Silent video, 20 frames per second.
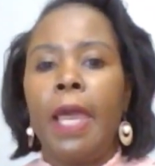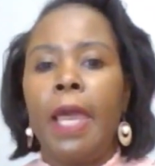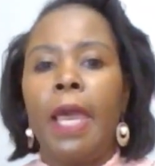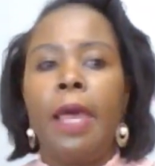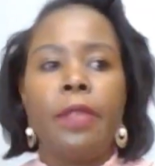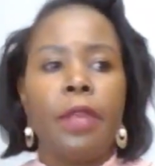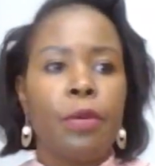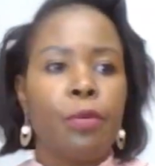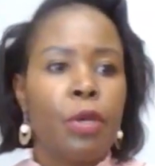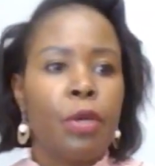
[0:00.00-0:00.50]

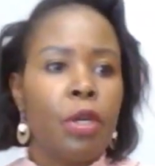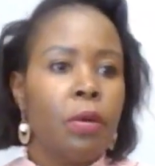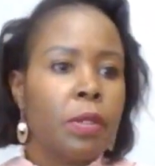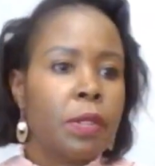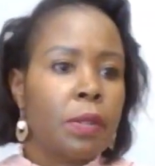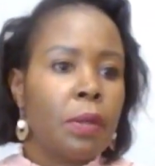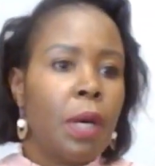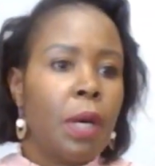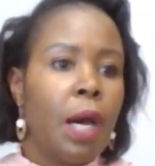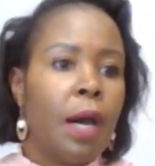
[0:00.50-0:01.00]
And then we
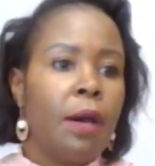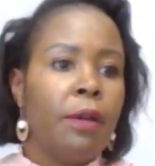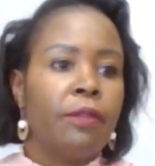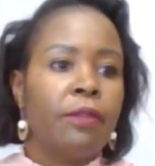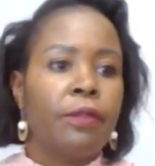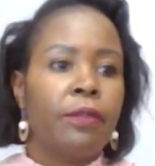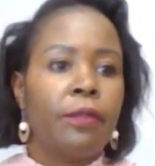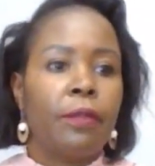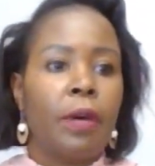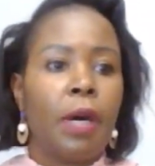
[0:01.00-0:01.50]
also have
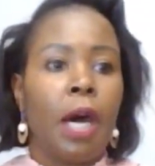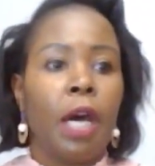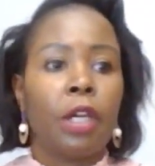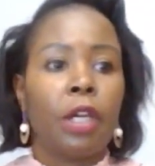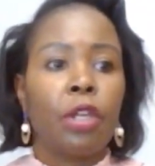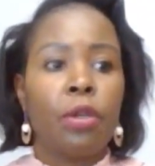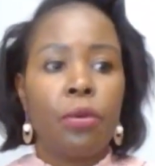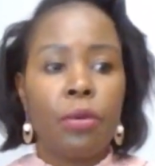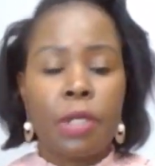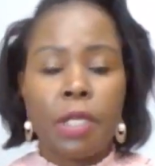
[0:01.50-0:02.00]

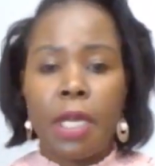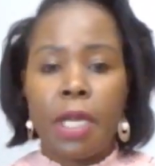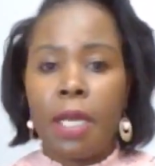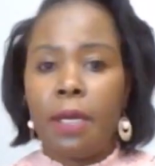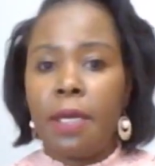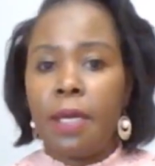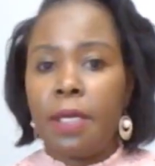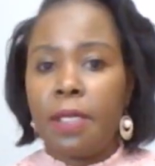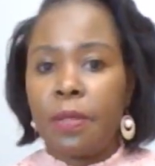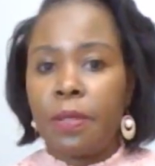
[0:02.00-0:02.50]
acute
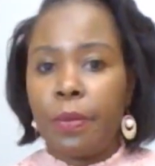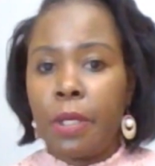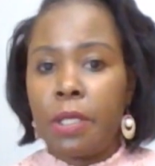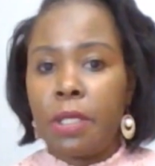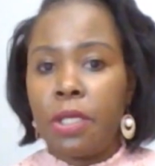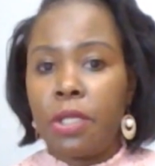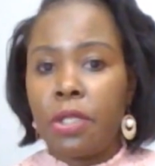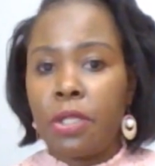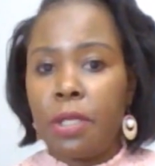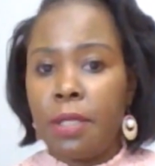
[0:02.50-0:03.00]
care nurse
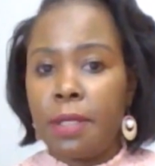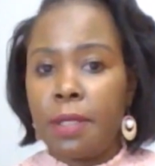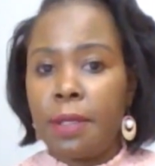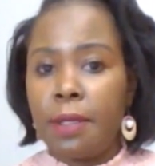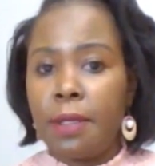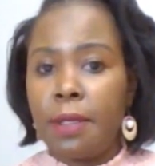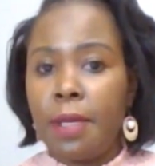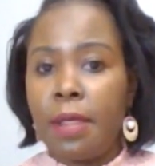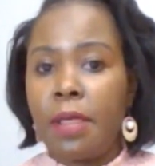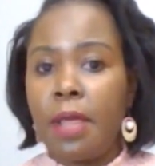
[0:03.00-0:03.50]
practitioners.
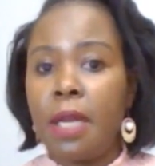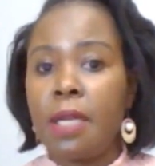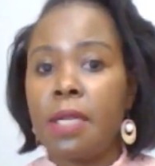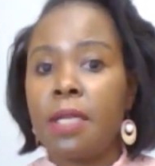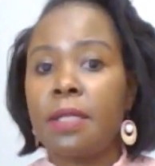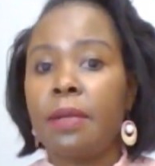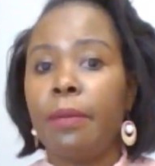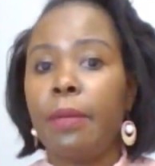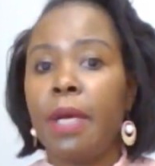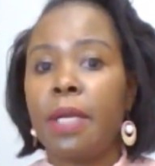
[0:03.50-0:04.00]
That
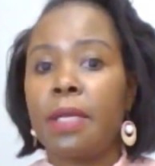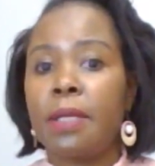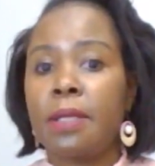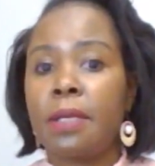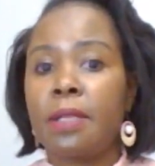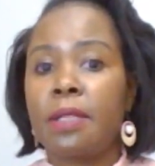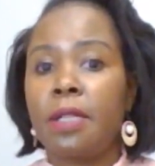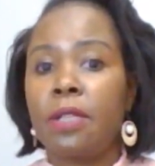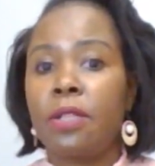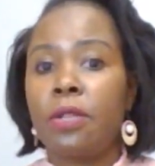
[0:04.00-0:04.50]
is a
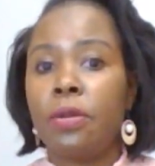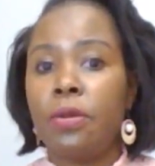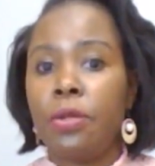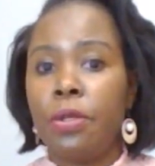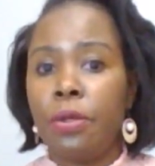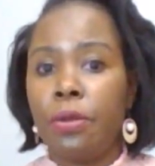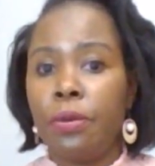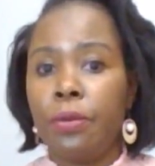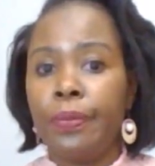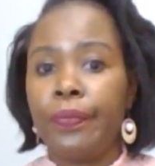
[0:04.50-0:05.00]
master's that you
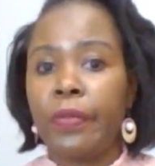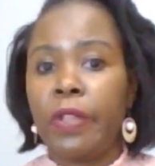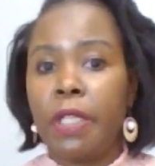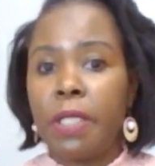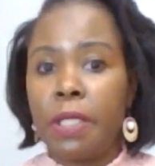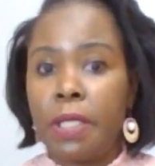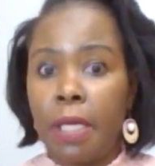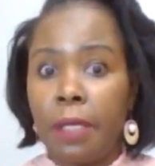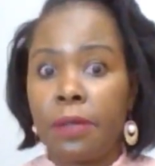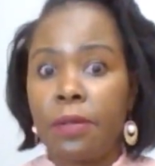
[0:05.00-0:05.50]
do.
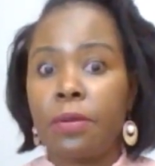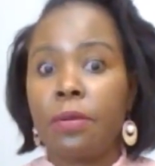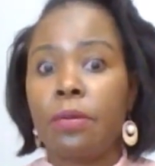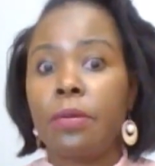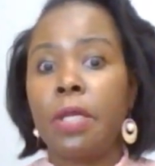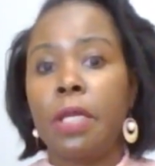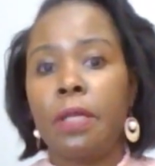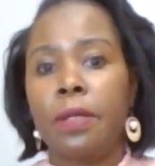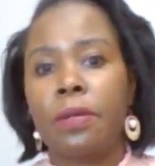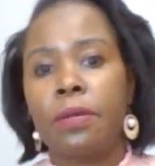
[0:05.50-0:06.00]
It takes 2
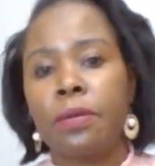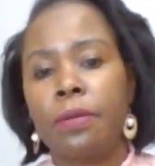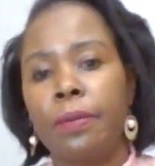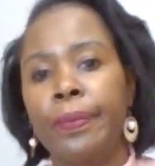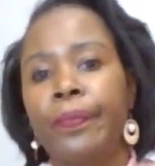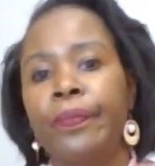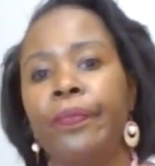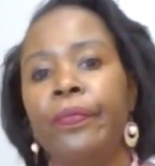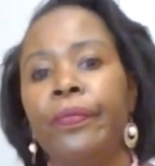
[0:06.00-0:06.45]
years too.